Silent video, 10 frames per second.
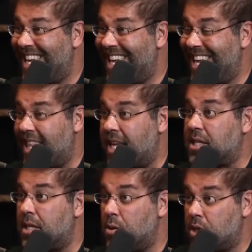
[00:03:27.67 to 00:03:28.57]
And that's
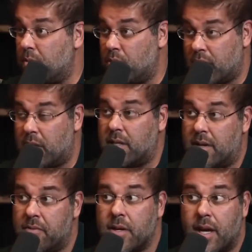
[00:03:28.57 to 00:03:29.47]
leadership. You tell
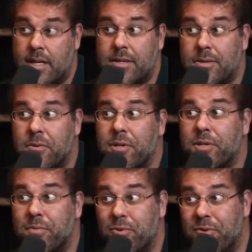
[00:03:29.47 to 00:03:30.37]
different kinds of stories
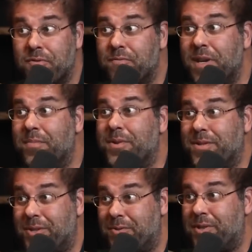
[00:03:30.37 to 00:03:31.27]
to move people
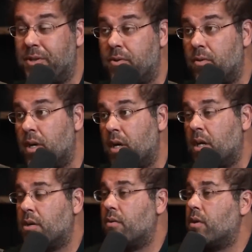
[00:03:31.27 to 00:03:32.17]
to a new
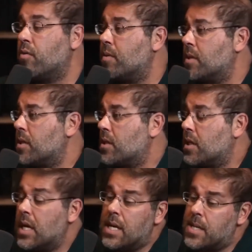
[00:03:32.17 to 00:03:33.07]

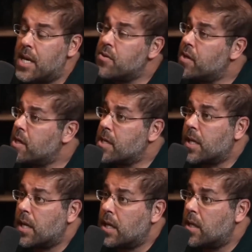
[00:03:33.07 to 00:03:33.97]
position. The other thing
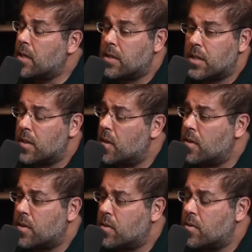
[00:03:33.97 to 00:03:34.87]
Lincoln
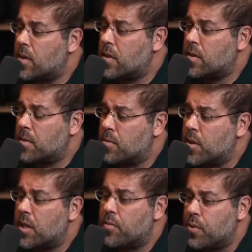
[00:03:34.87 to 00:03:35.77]
is
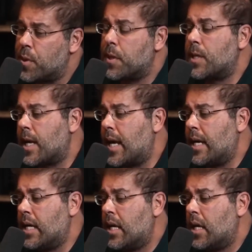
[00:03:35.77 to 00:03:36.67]
really brilliant
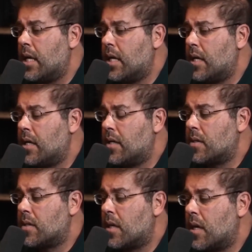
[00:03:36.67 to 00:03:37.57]
at
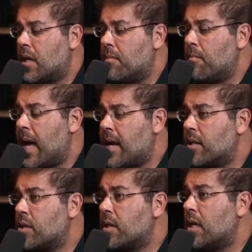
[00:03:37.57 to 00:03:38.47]
is
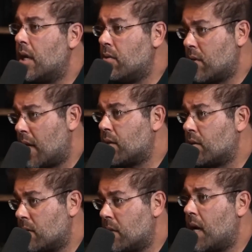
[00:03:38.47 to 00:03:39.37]
managing the
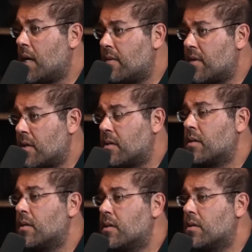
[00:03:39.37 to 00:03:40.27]
international side of
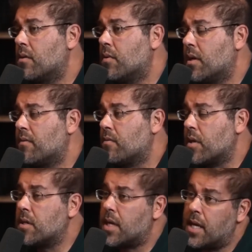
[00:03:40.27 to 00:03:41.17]
this. So one of the
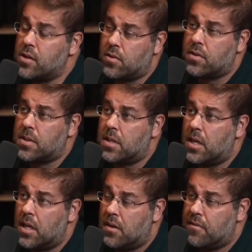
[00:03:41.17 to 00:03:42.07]
real dangers
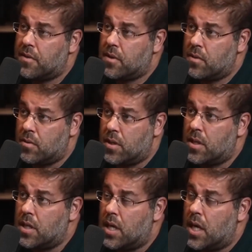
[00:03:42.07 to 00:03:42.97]
for the
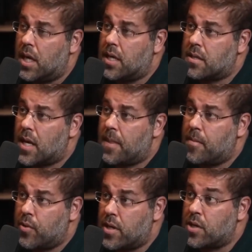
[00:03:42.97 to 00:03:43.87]
Union is that the
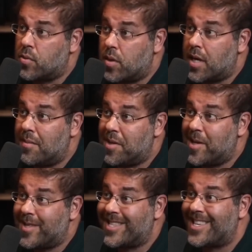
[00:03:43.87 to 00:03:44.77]
British will come in
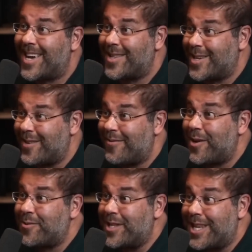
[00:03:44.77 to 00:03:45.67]
on the side of the
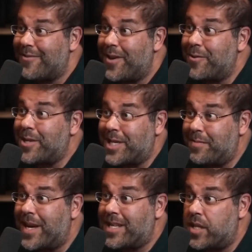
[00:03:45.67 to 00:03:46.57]
Confederacy. The Confederates
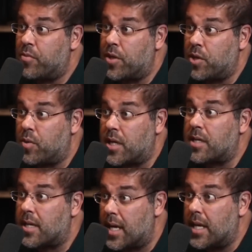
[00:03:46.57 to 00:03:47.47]
expected the British would,
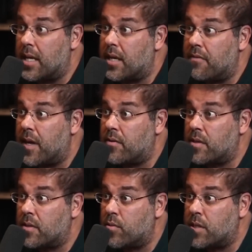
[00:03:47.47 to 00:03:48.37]
because again, the
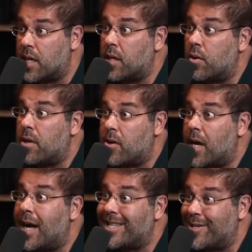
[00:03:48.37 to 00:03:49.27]
Confederates were selling all their
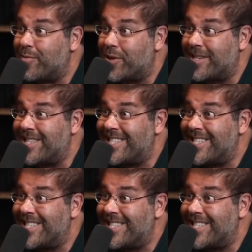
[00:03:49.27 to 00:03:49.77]
cotton to Britain.